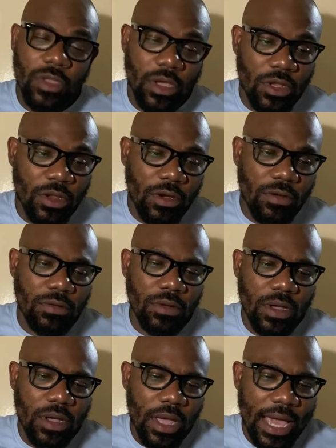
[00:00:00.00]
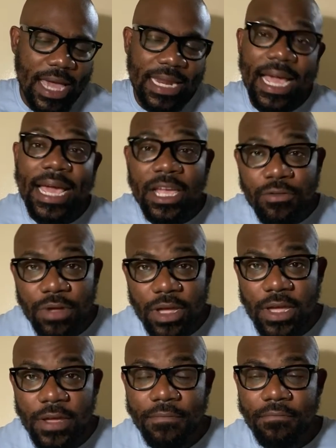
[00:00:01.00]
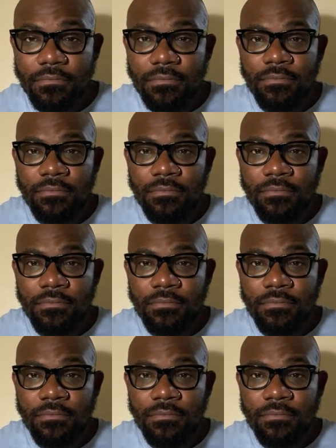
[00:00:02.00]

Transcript: and I agree,